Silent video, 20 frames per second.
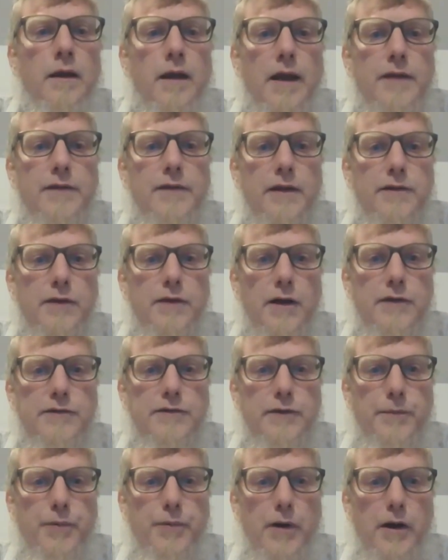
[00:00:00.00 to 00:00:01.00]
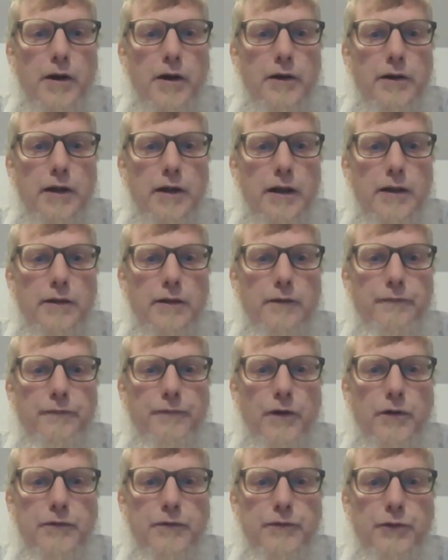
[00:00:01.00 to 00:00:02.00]
As I touched upon in the
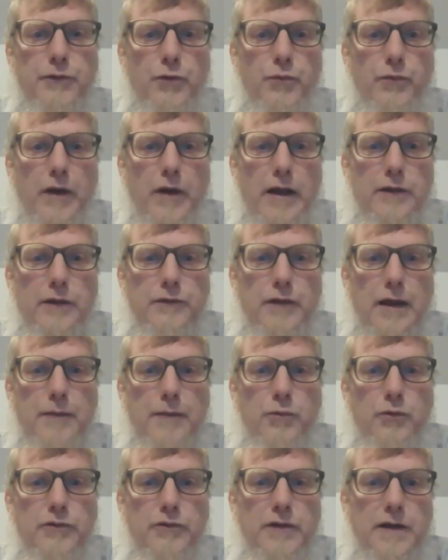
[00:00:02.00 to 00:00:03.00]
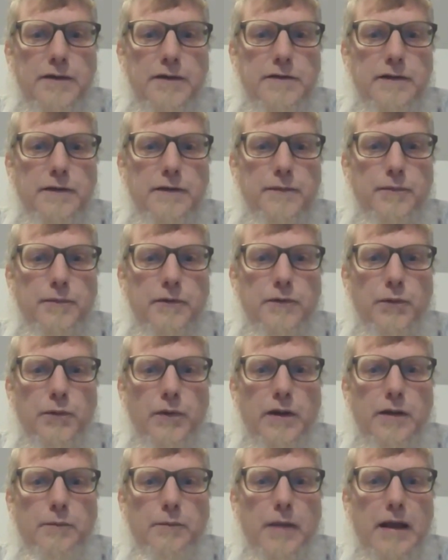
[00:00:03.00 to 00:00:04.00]
first group roundtable, tensions
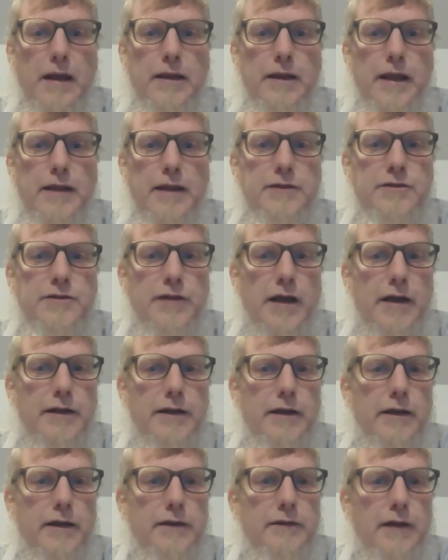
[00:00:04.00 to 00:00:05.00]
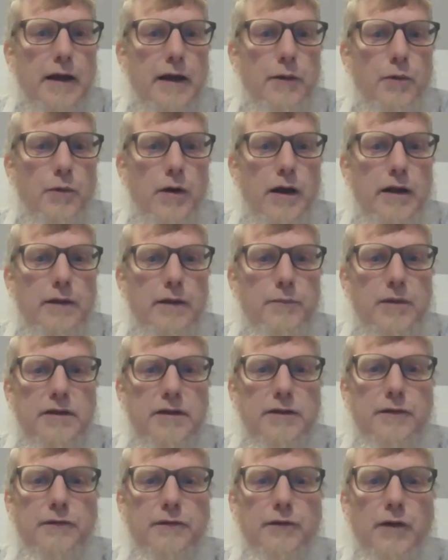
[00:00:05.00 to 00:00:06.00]
between mainland China and Taiwan have been
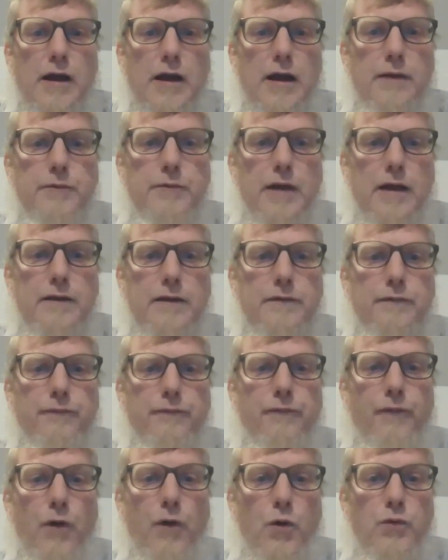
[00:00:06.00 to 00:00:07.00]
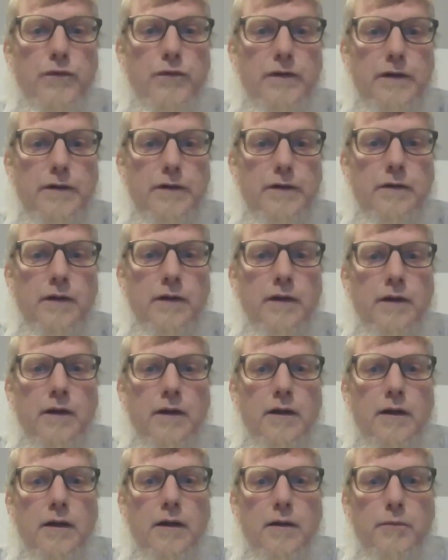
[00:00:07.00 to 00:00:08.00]
described as frozen.
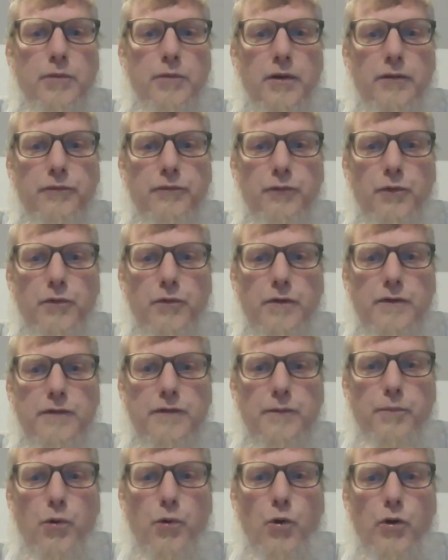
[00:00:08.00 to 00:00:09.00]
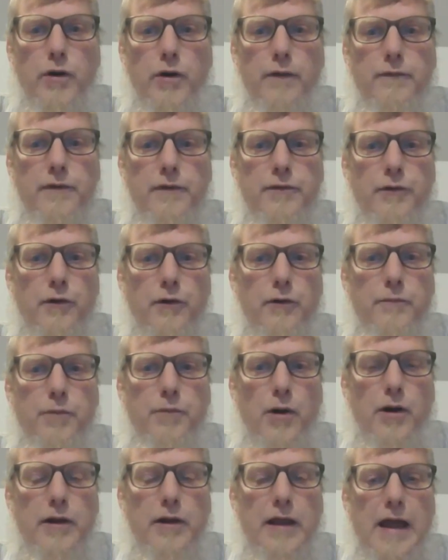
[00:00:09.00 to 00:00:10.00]
But through the support of a
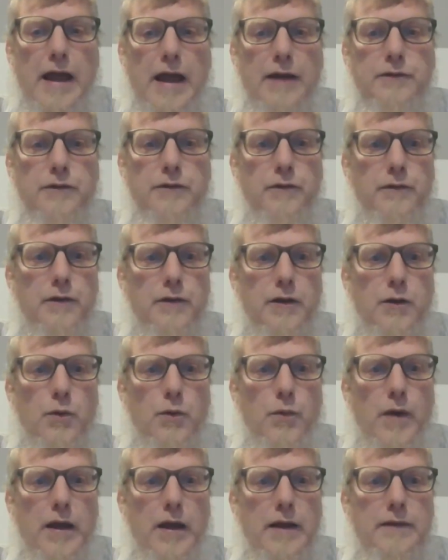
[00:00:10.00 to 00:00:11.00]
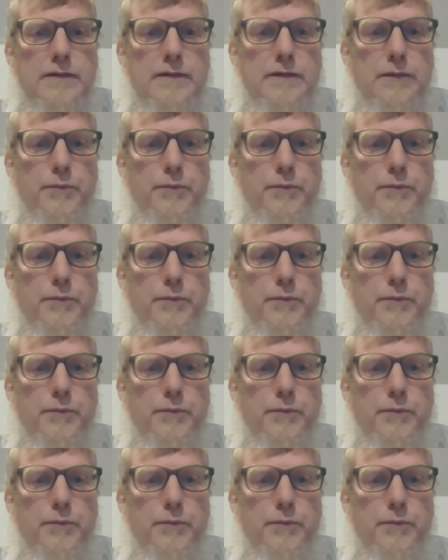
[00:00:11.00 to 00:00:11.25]
third-party actor, the U.S.